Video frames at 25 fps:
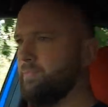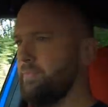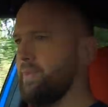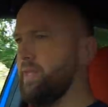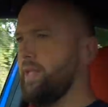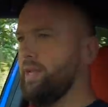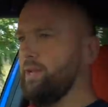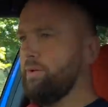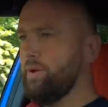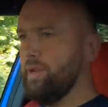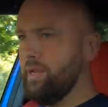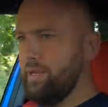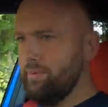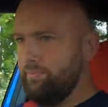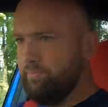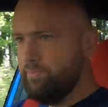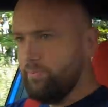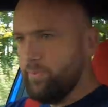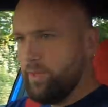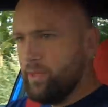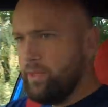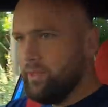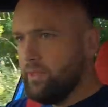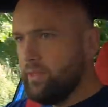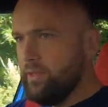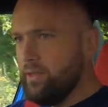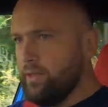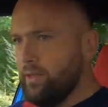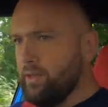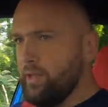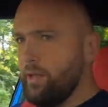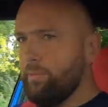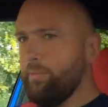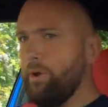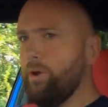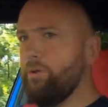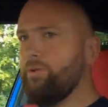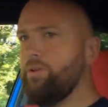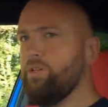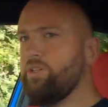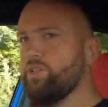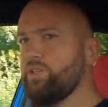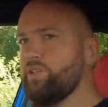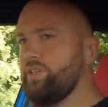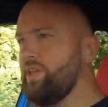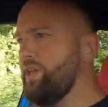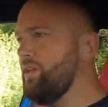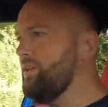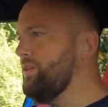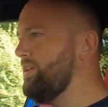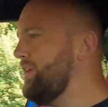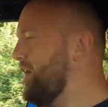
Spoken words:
Anyway, I'm only just getting